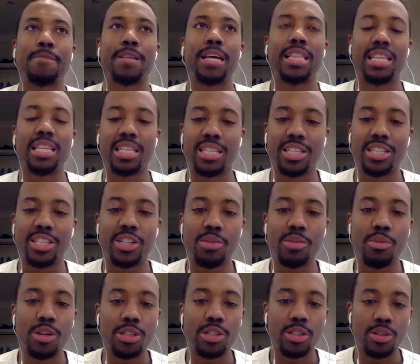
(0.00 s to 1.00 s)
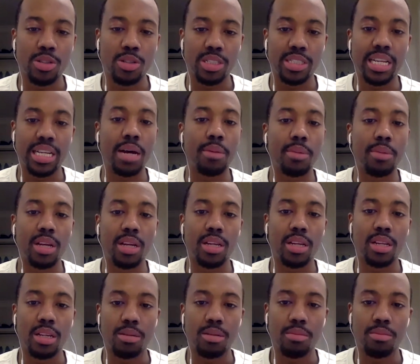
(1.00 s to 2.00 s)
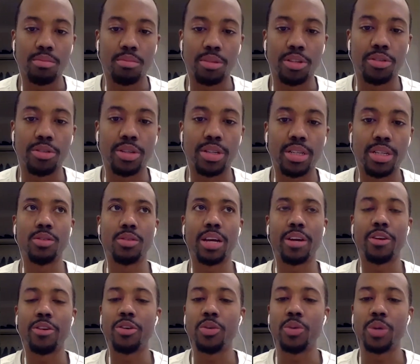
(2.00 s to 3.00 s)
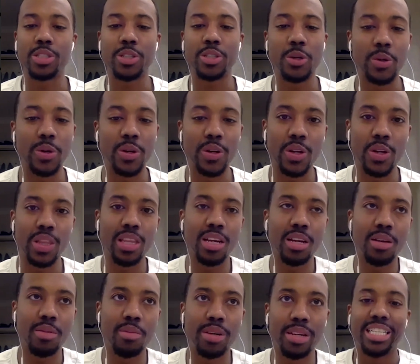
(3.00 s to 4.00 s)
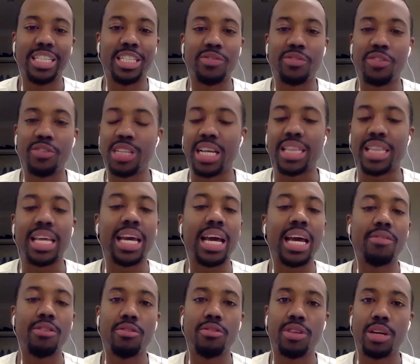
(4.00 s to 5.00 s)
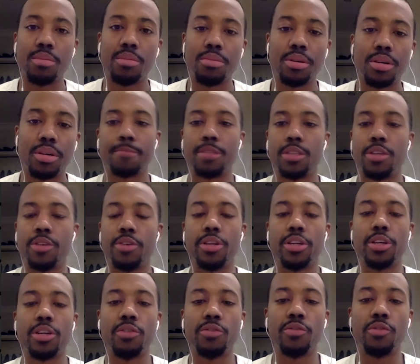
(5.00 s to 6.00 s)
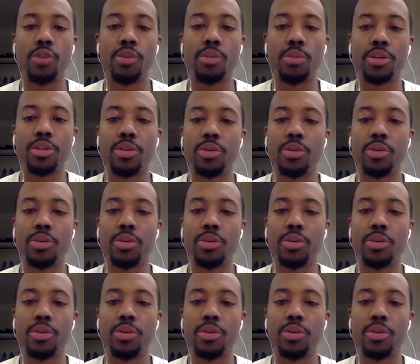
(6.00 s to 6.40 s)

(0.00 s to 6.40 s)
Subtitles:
I think this year Barcelona's dominated Madrid. I don't know what's going on there, but just feels like they have their number. They're in a good form, good